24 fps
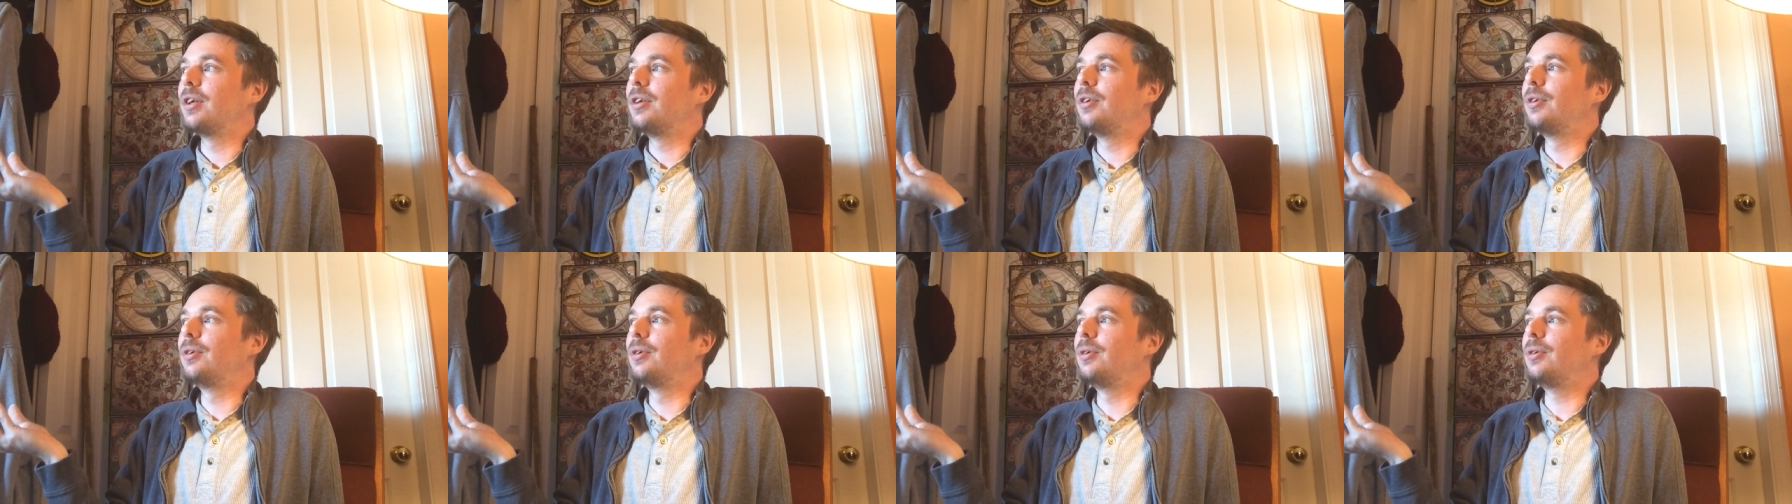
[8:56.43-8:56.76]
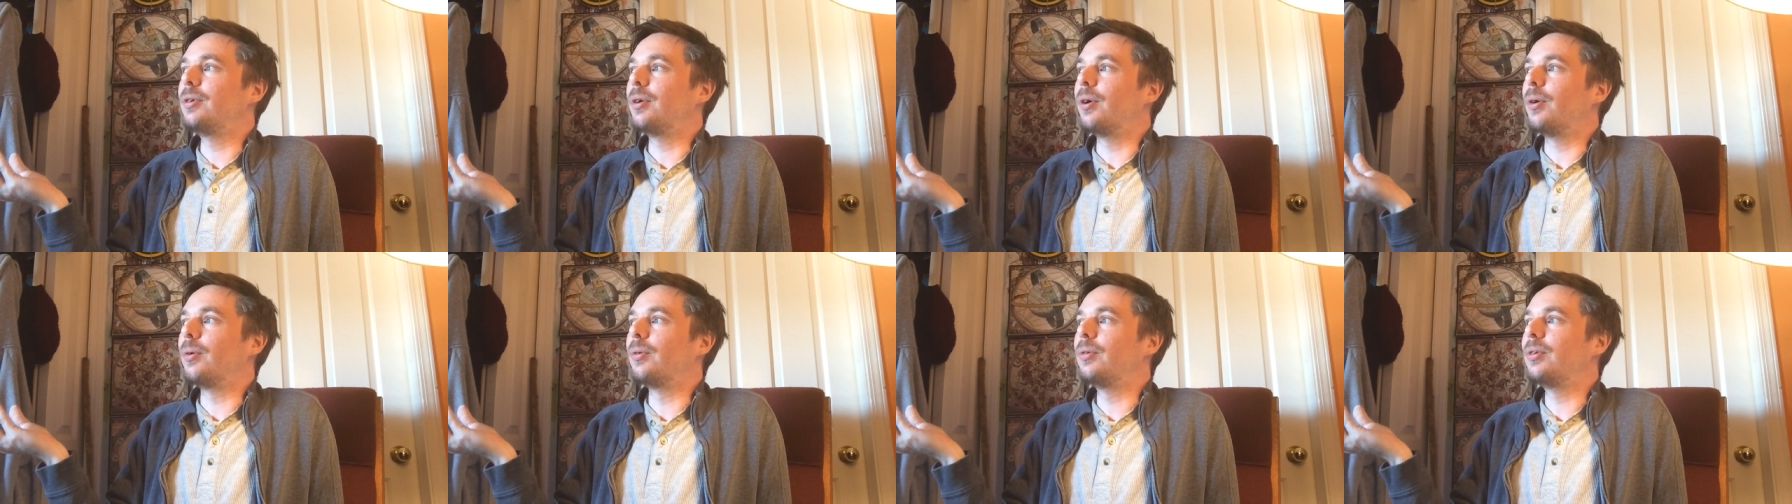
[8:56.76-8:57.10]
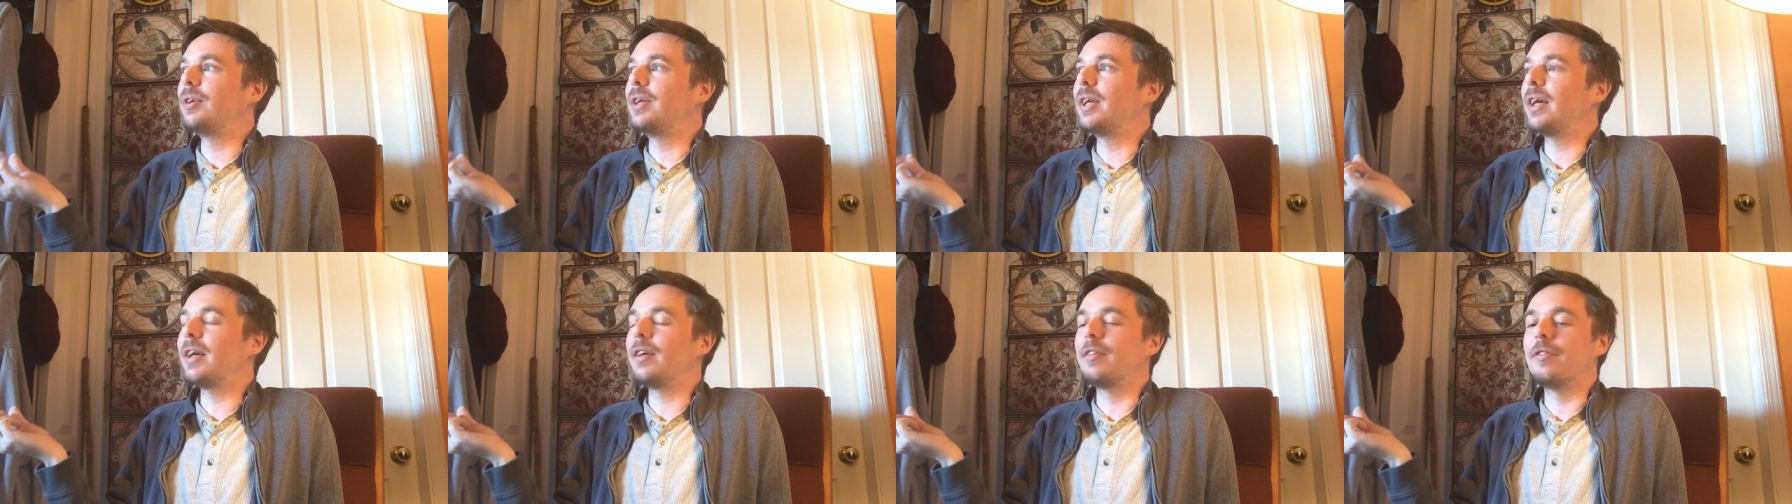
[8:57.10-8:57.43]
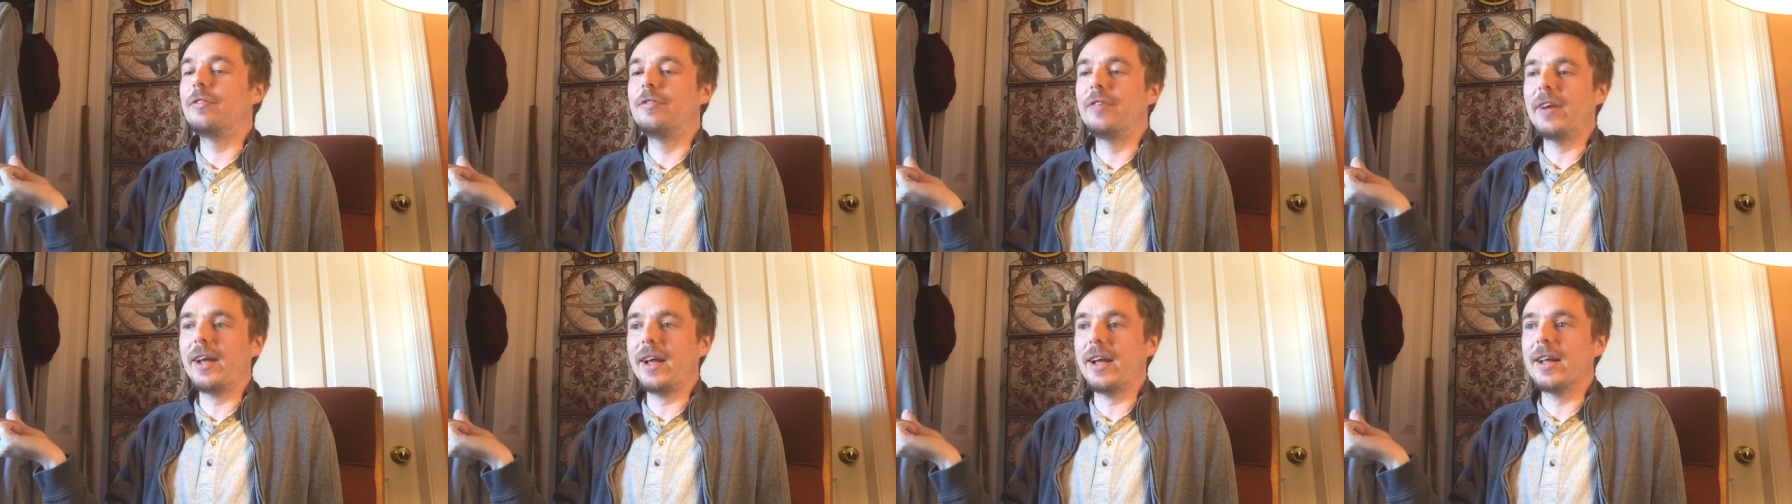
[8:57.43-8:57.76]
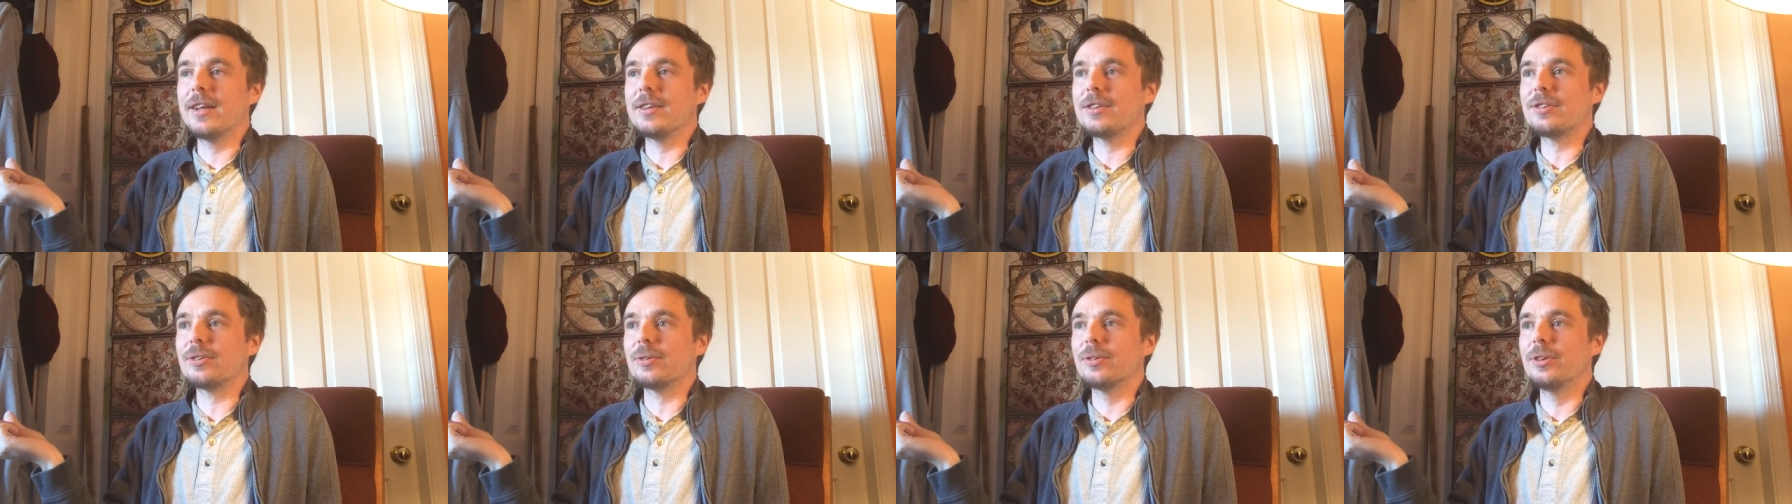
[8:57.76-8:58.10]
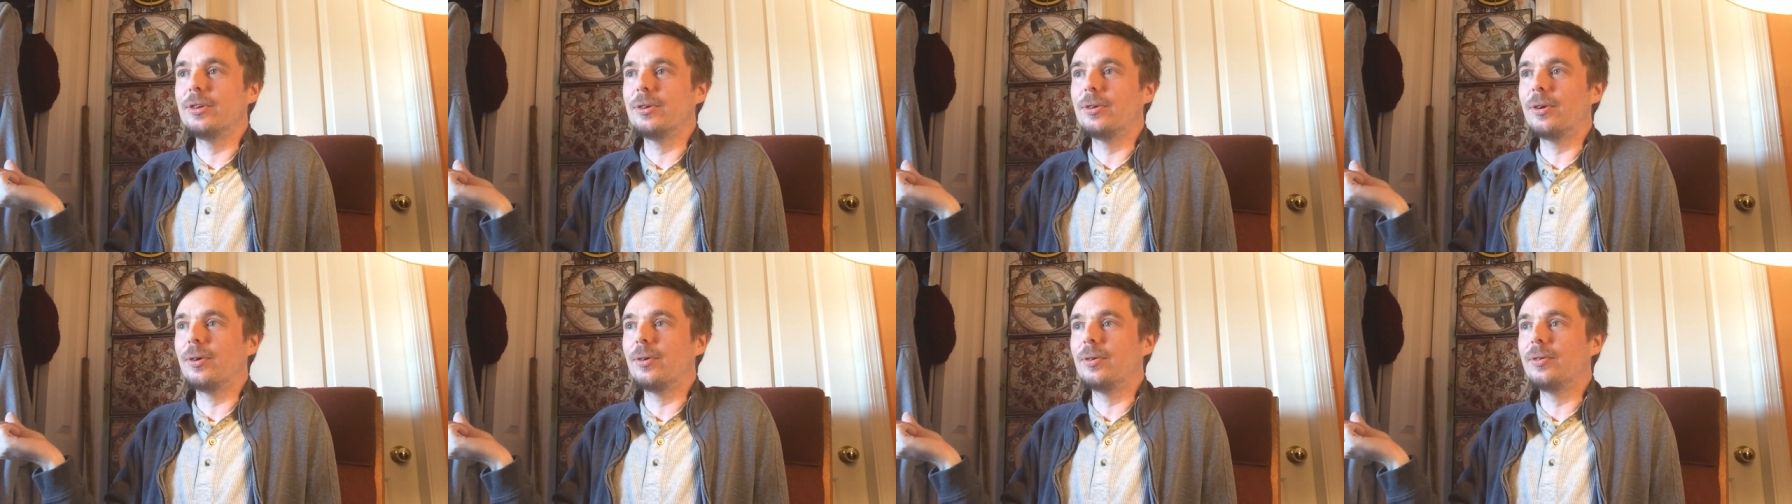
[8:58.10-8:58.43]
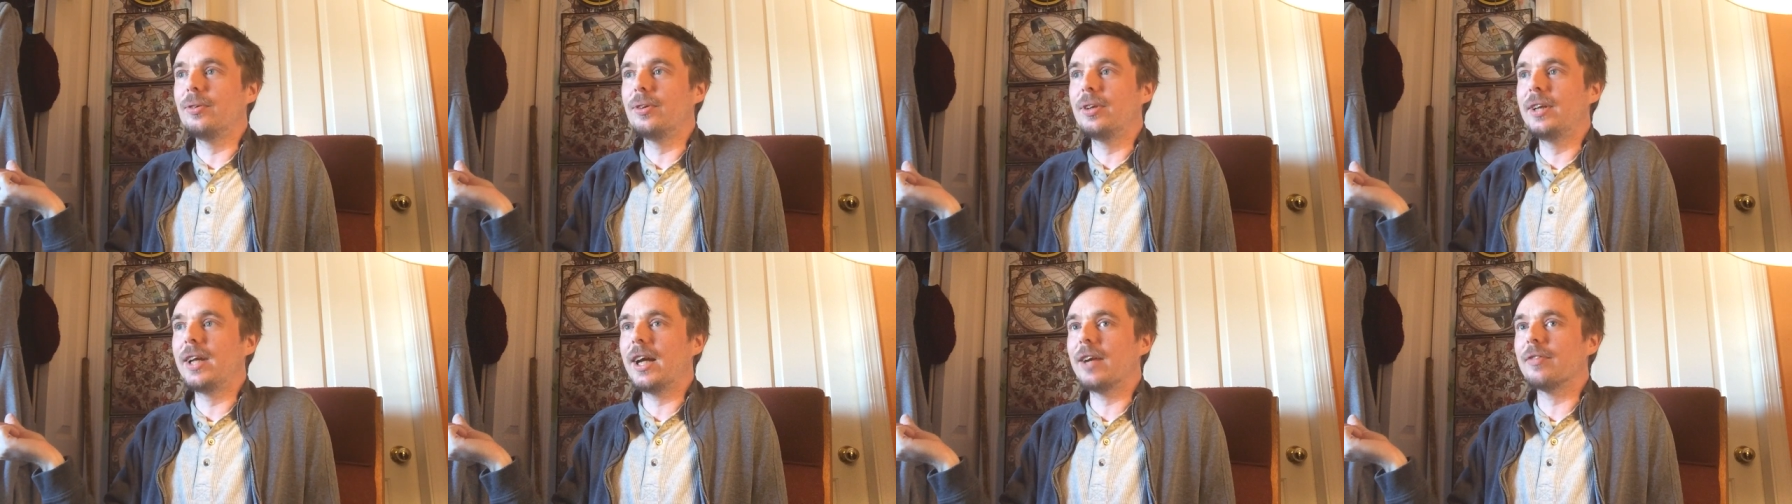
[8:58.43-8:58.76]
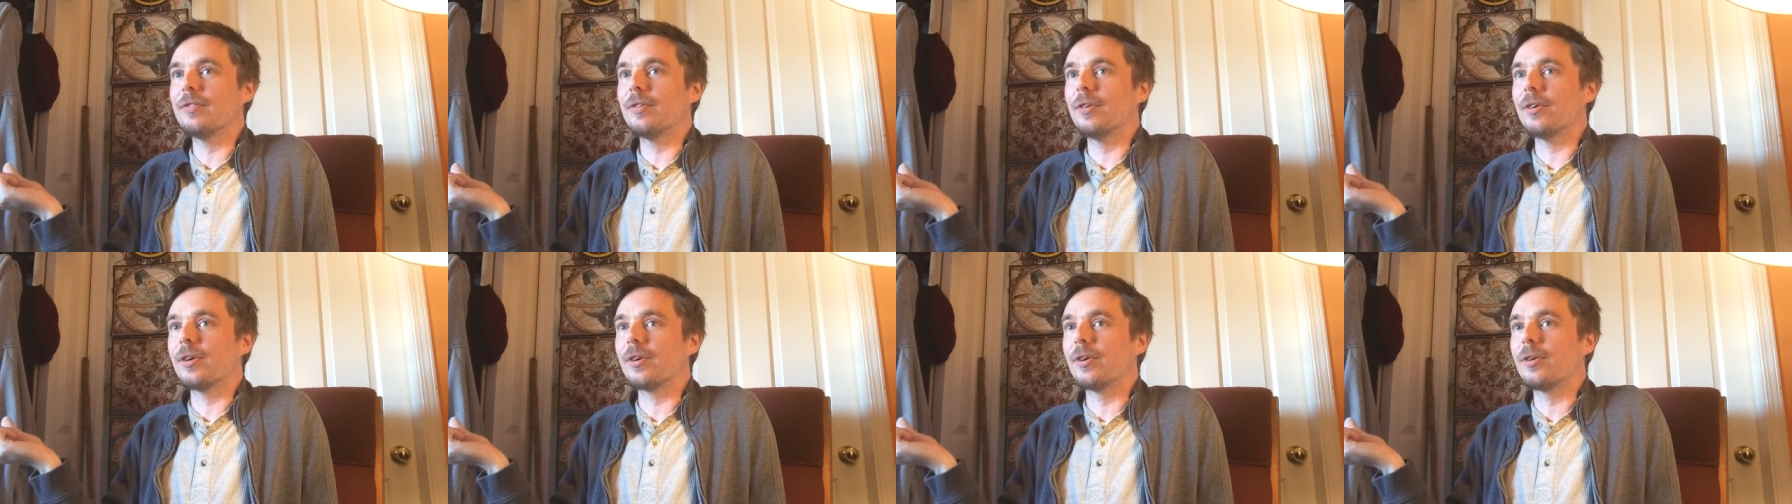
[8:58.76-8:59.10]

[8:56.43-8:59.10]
you only advance or you only ever